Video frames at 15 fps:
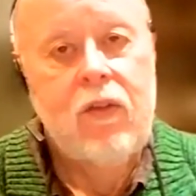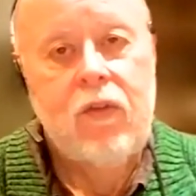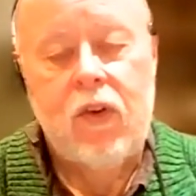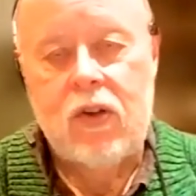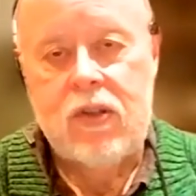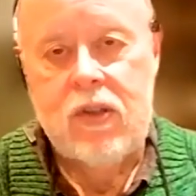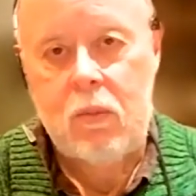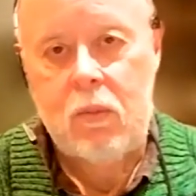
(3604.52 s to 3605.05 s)

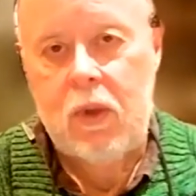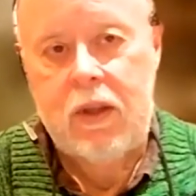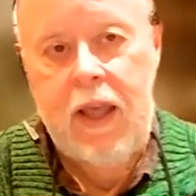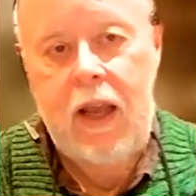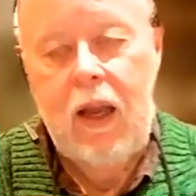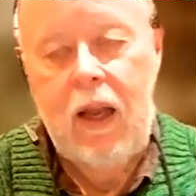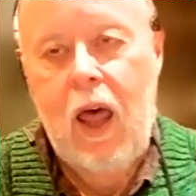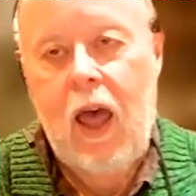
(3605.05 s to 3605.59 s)
conversant with
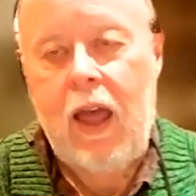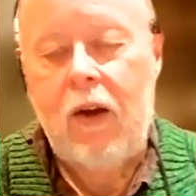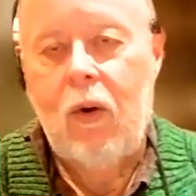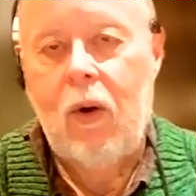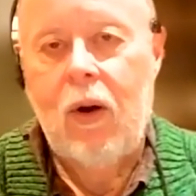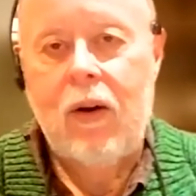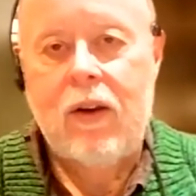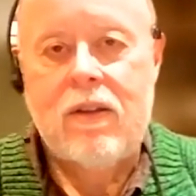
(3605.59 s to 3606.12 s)
that line
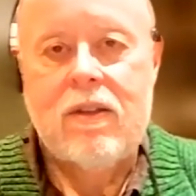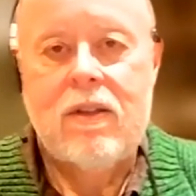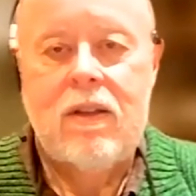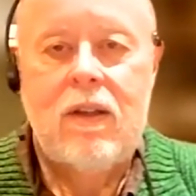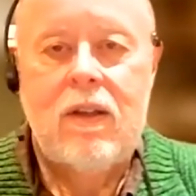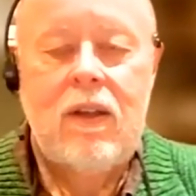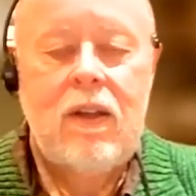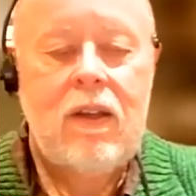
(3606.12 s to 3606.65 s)
or its
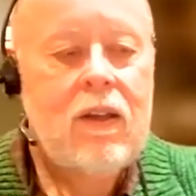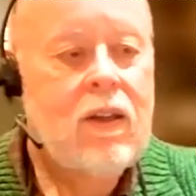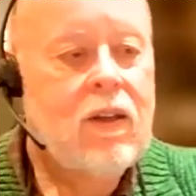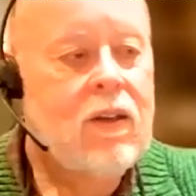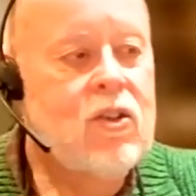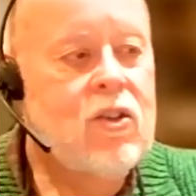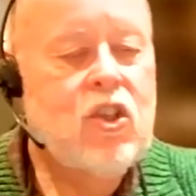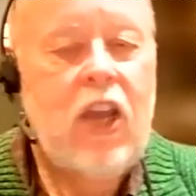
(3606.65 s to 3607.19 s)

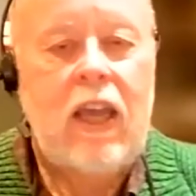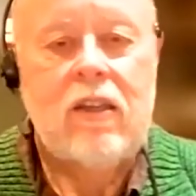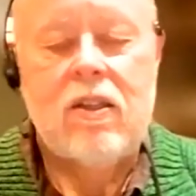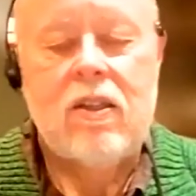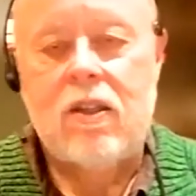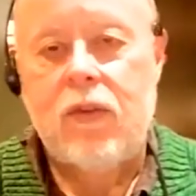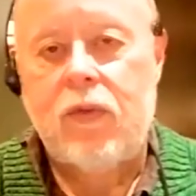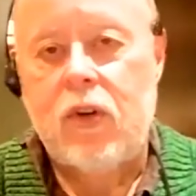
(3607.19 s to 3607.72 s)

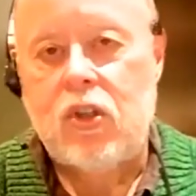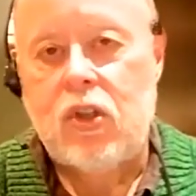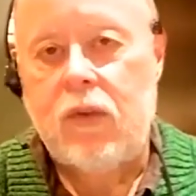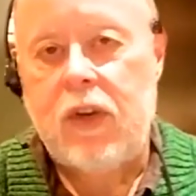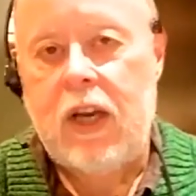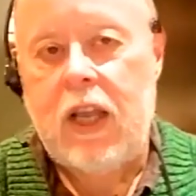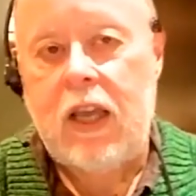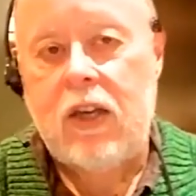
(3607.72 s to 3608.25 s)
chances of
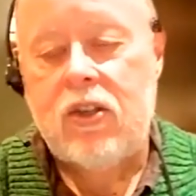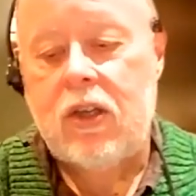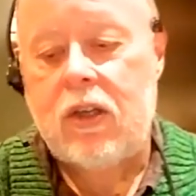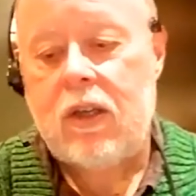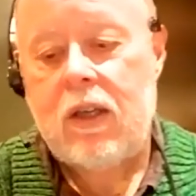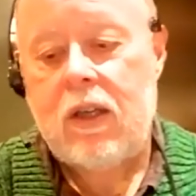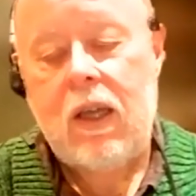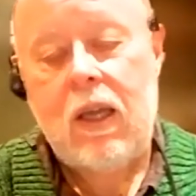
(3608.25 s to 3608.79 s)
rejuvenation.
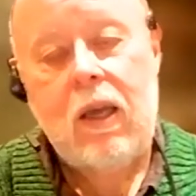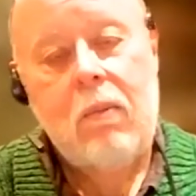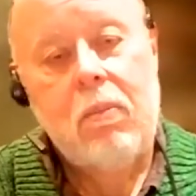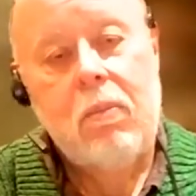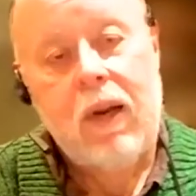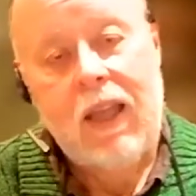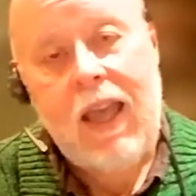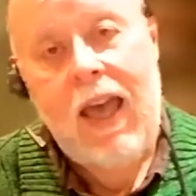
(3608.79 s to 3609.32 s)

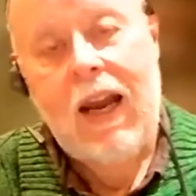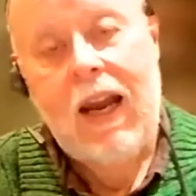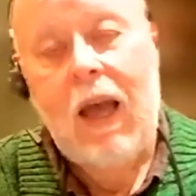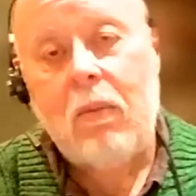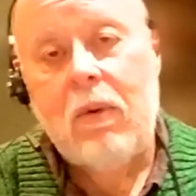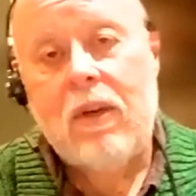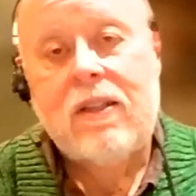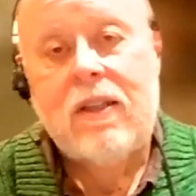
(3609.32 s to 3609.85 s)
But again,
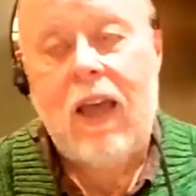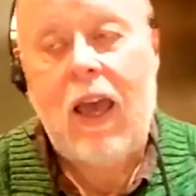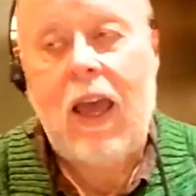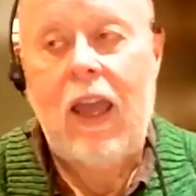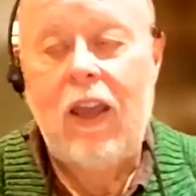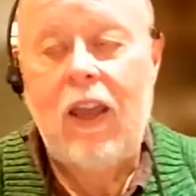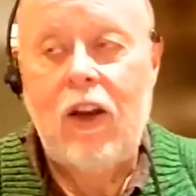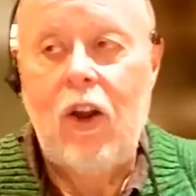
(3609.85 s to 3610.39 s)
I would
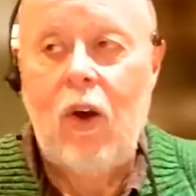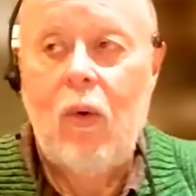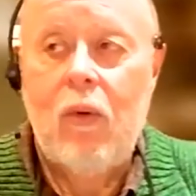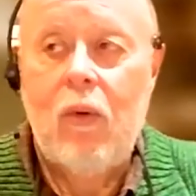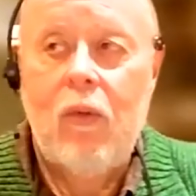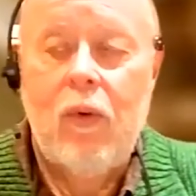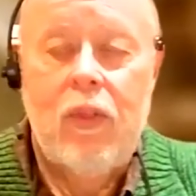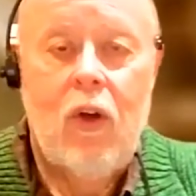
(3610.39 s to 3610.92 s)
say, you know,
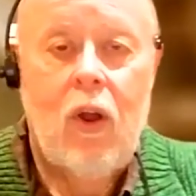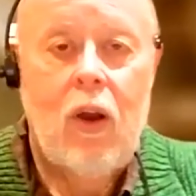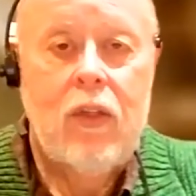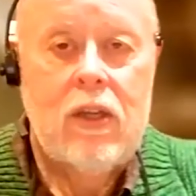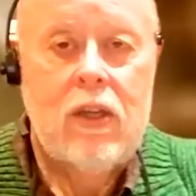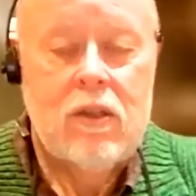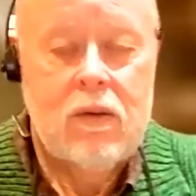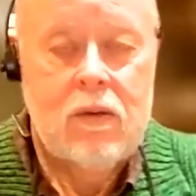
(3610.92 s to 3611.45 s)
with all of
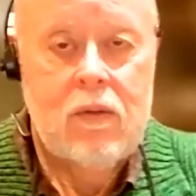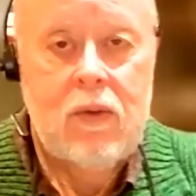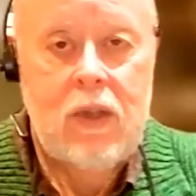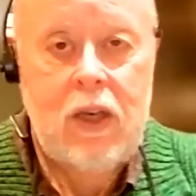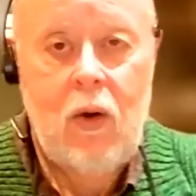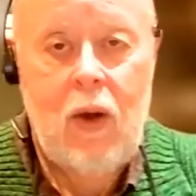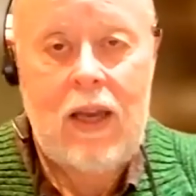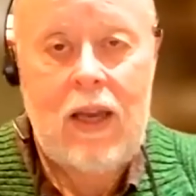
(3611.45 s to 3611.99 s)
these,
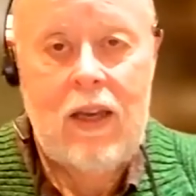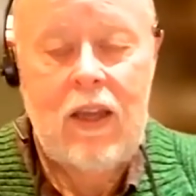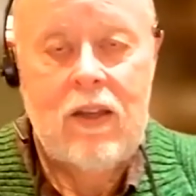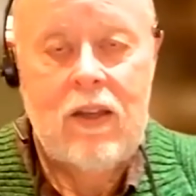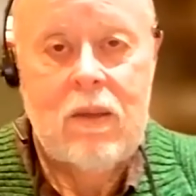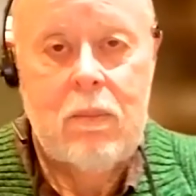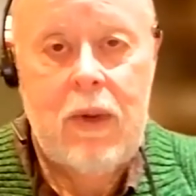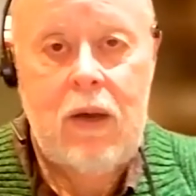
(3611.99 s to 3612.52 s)
you know,
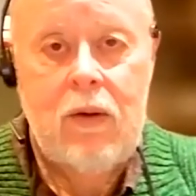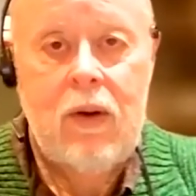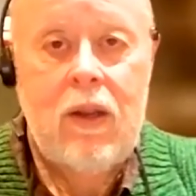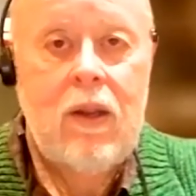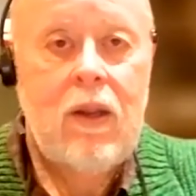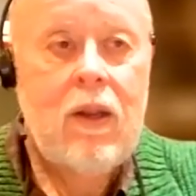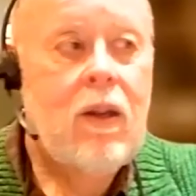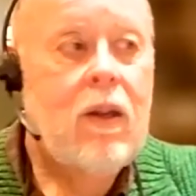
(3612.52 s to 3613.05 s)
ideas about
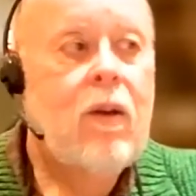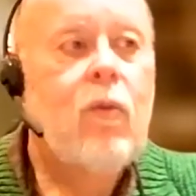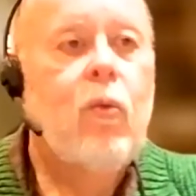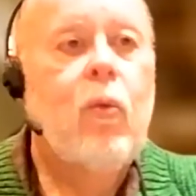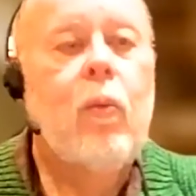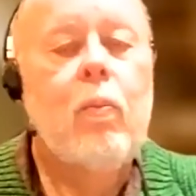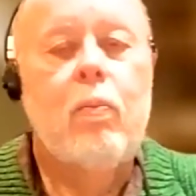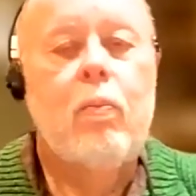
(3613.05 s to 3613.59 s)

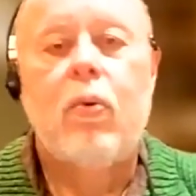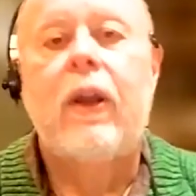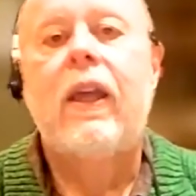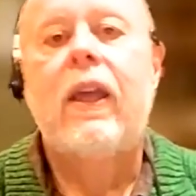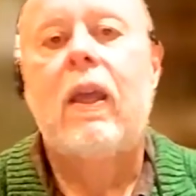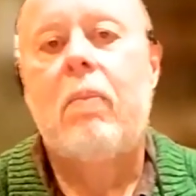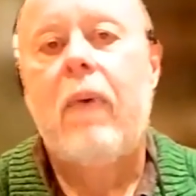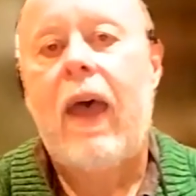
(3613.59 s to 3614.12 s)

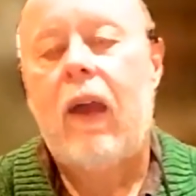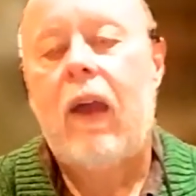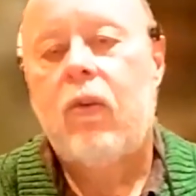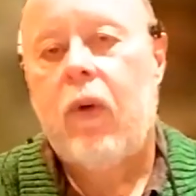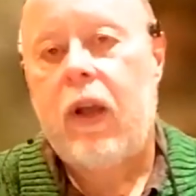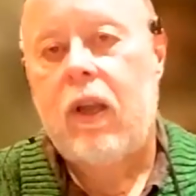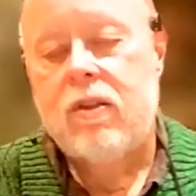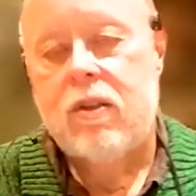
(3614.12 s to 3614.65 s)
bringing back
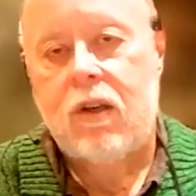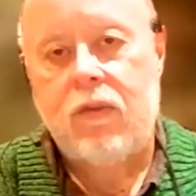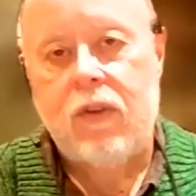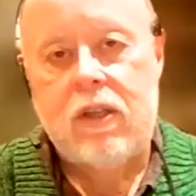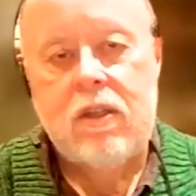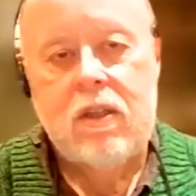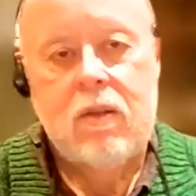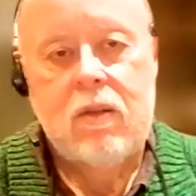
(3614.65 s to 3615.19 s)
rail
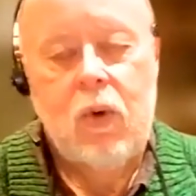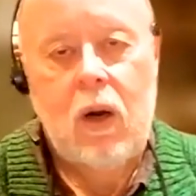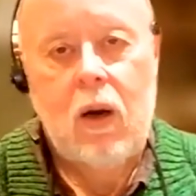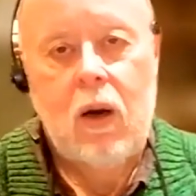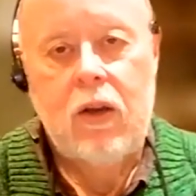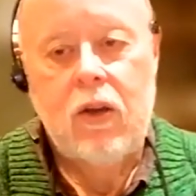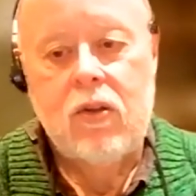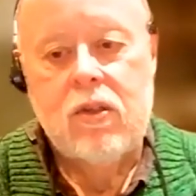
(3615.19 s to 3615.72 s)
service
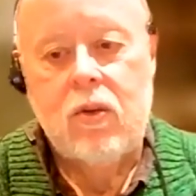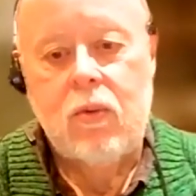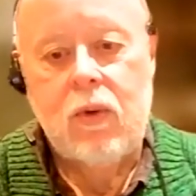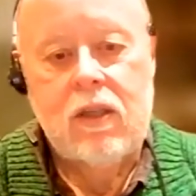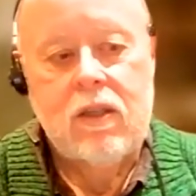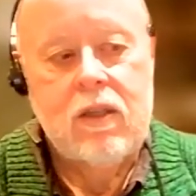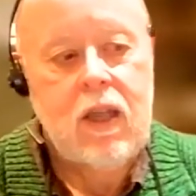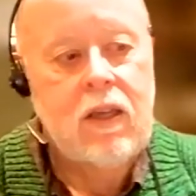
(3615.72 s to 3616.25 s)
where it used to
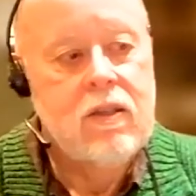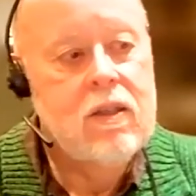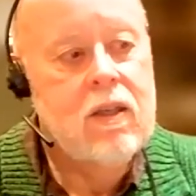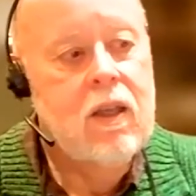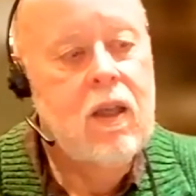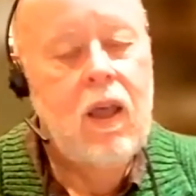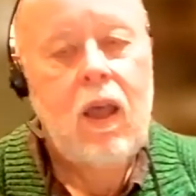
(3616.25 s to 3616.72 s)
exist.